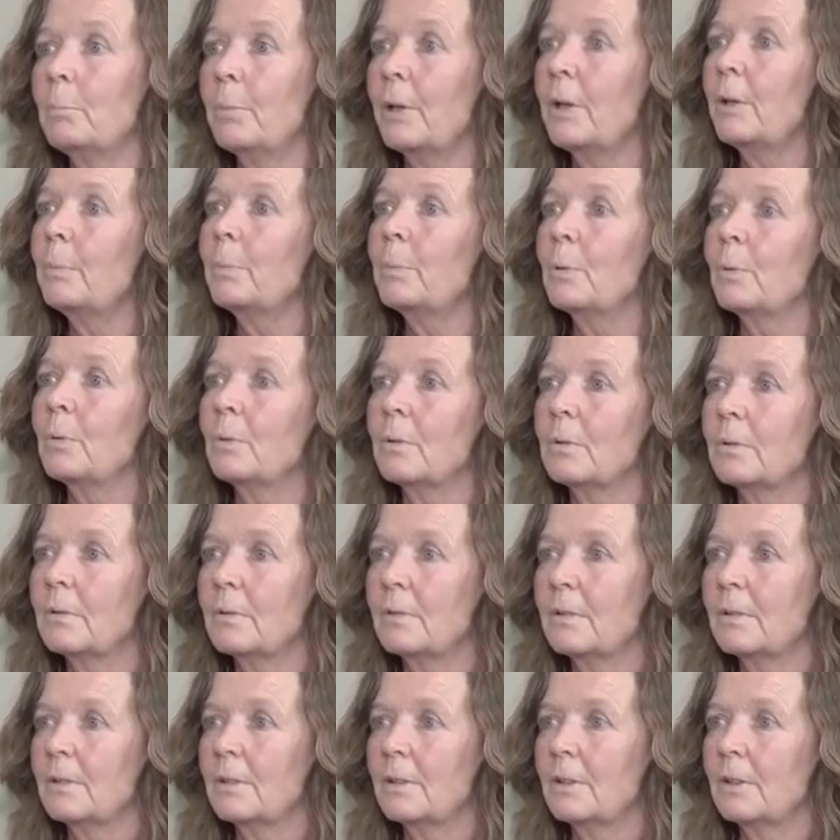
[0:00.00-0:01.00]
people
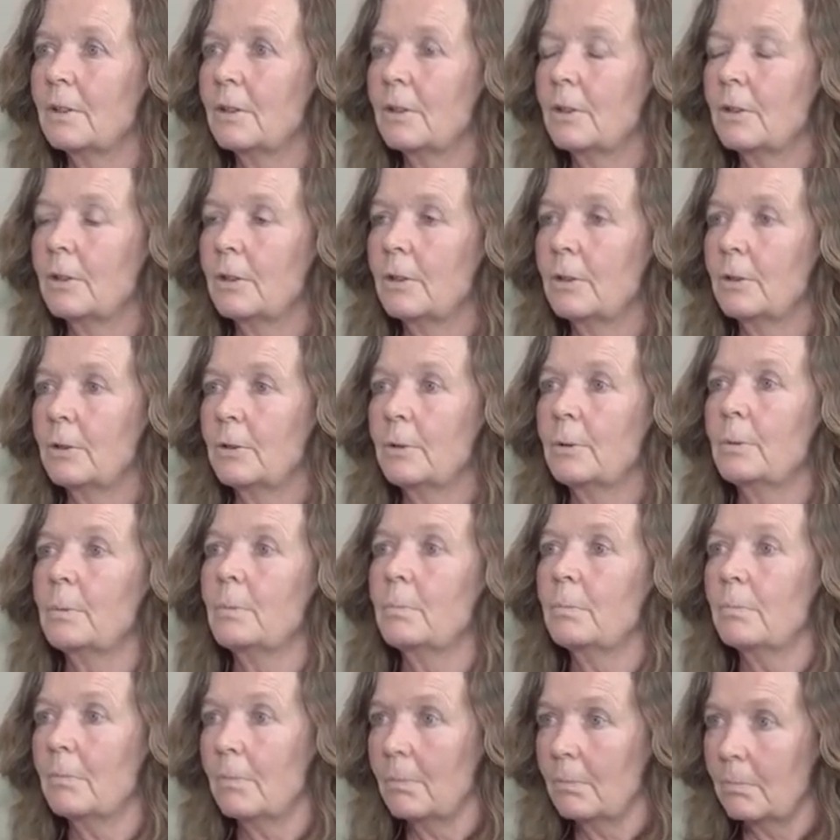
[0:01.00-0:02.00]
who
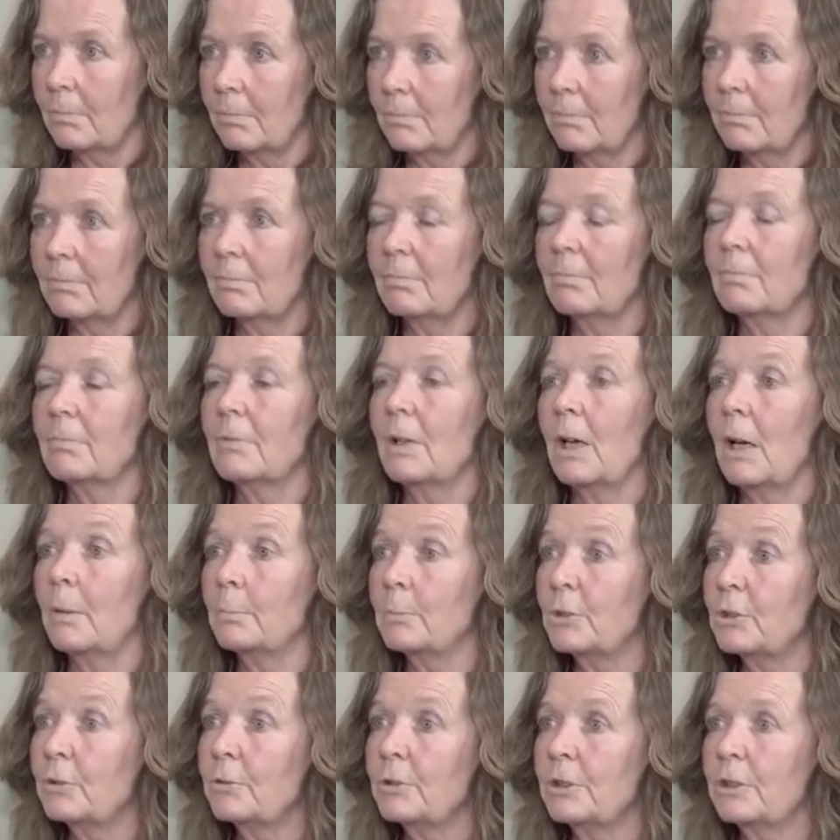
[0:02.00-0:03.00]

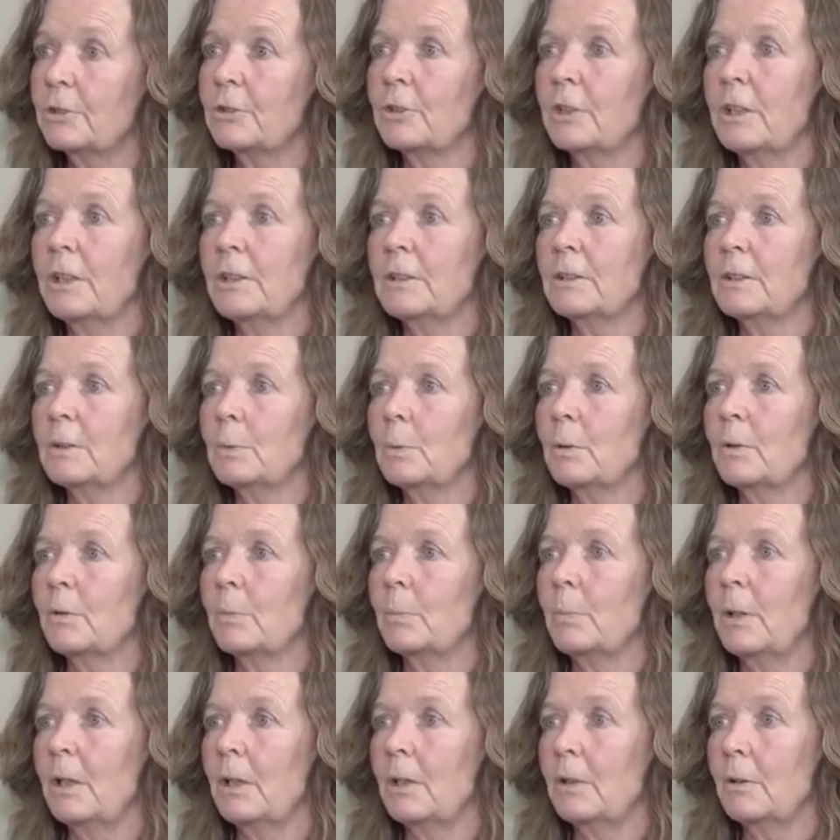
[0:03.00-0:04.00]
come to retreats
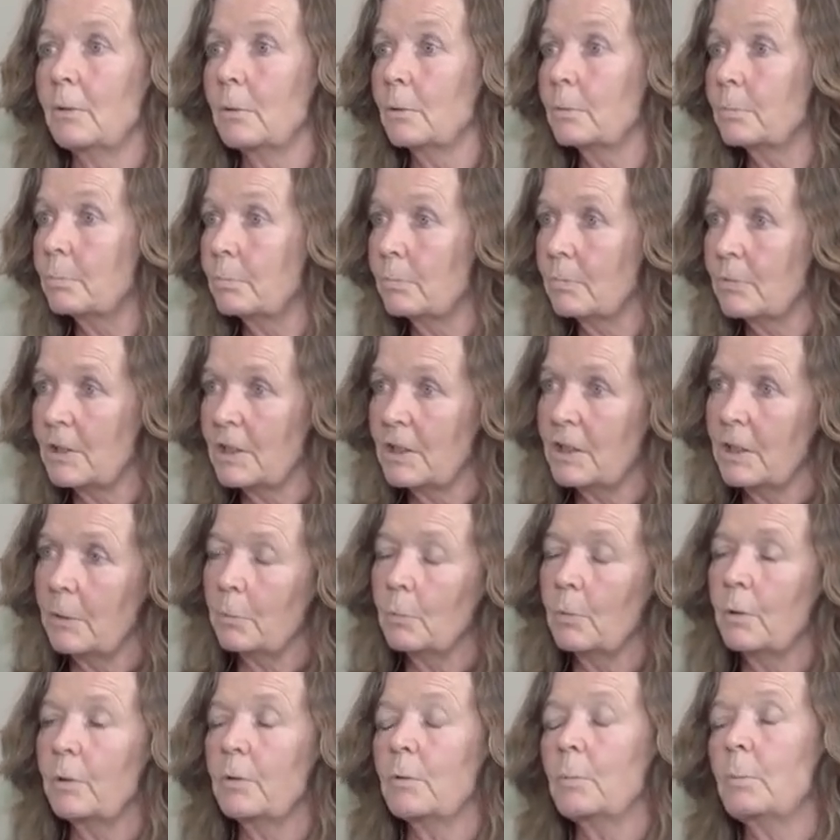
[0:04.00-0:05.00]
with me or
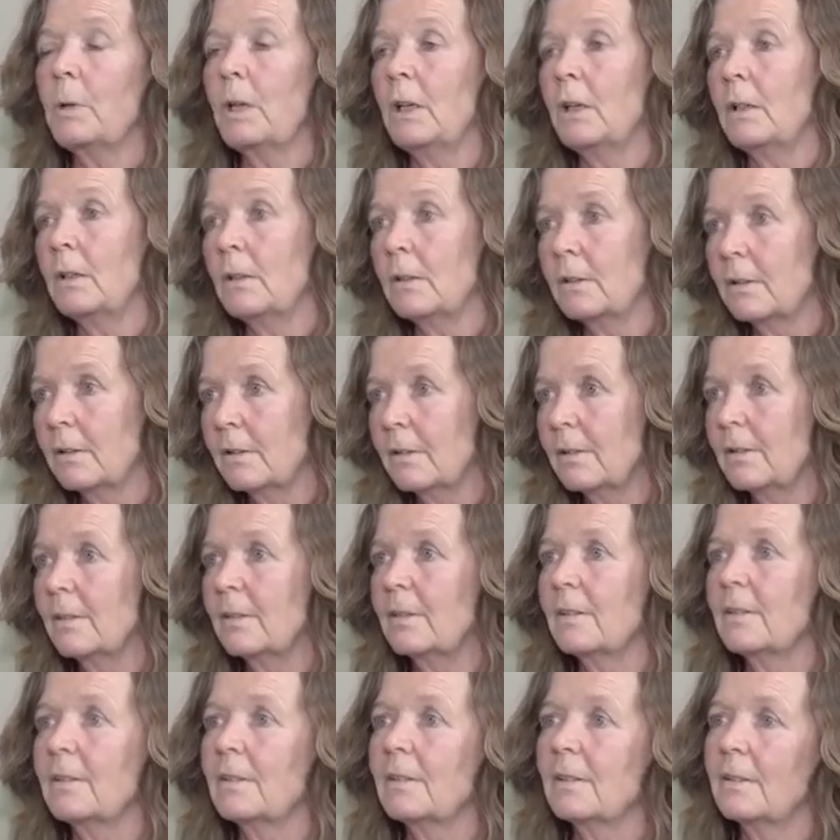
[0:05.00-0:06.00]
sit with me,
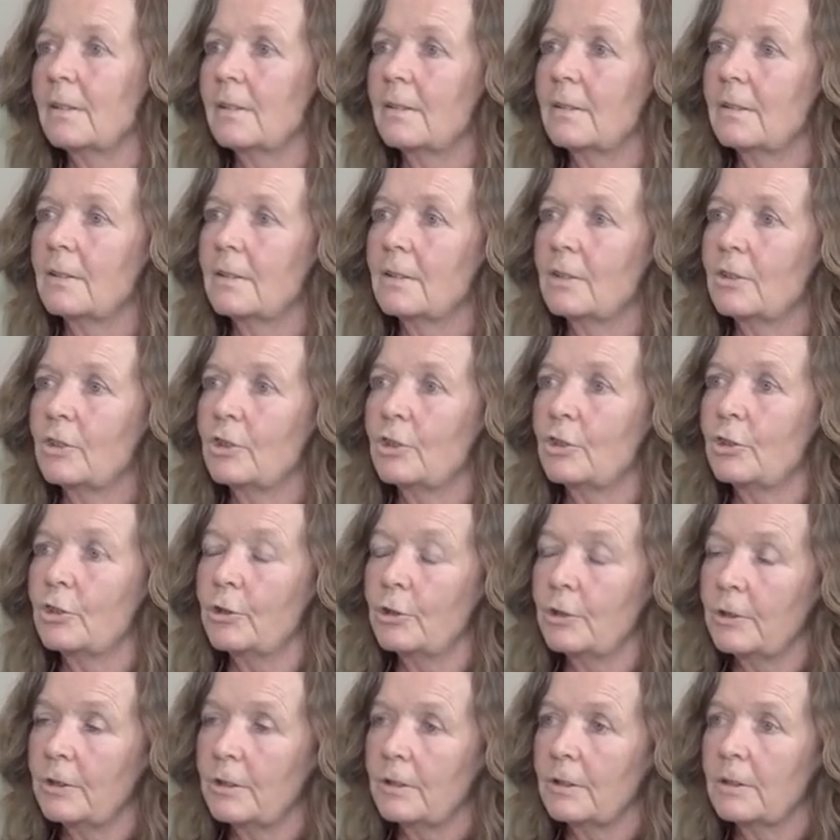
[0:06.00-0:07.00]

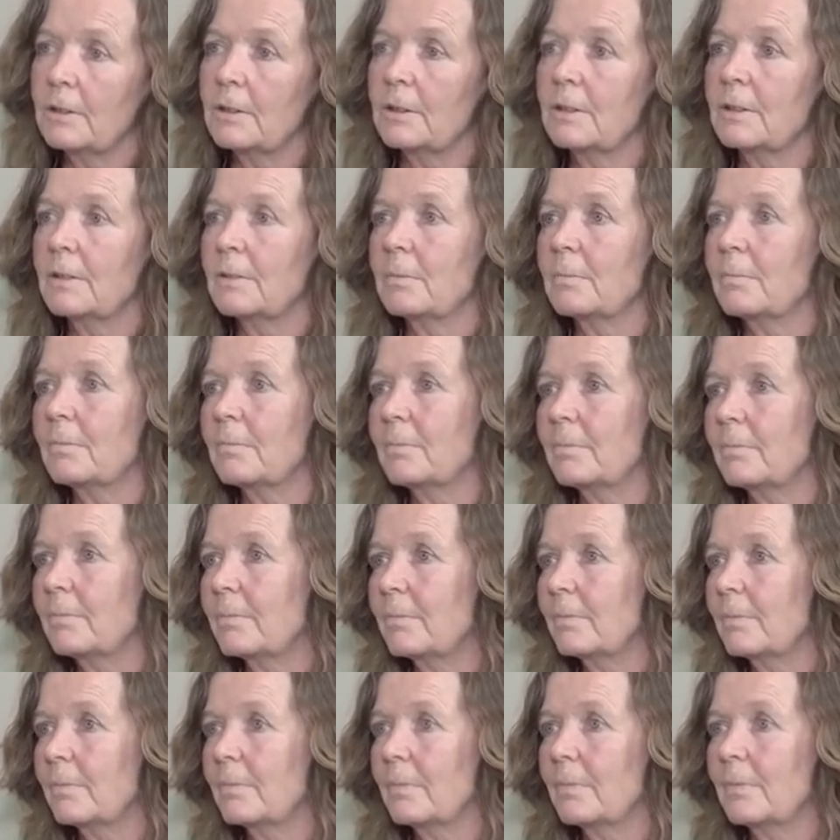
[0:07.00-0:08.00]
students.
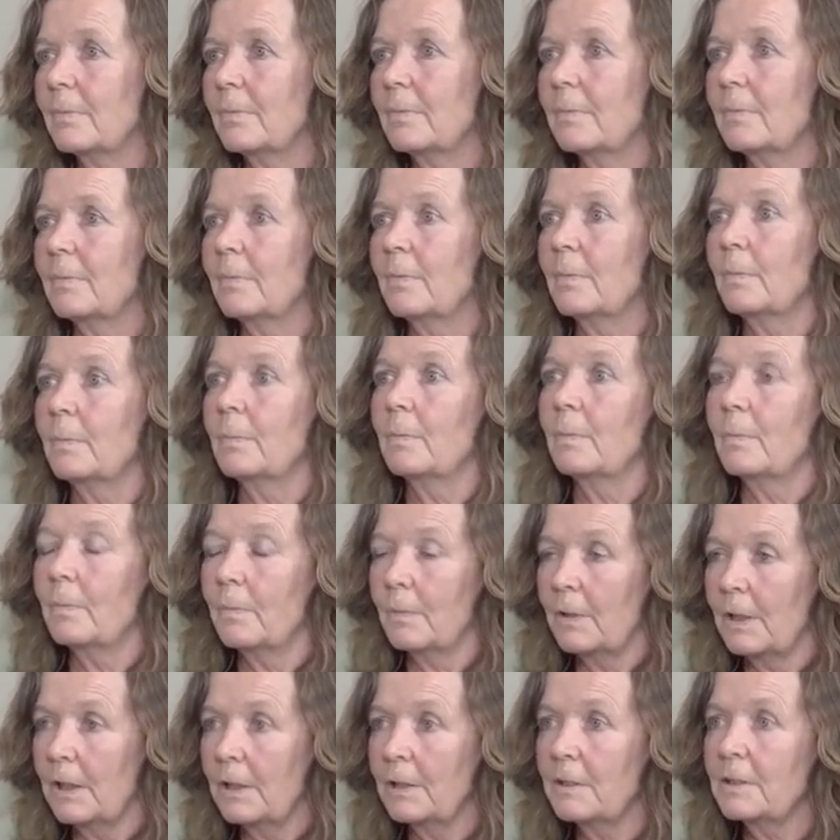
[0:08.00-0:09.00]

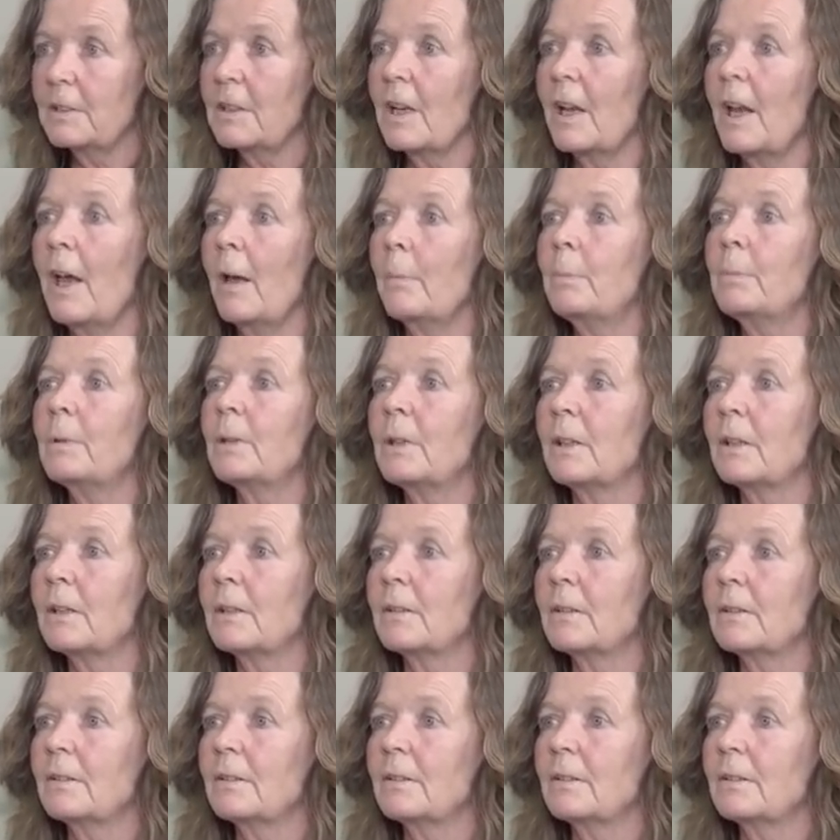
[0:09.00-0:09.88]
Things are happening.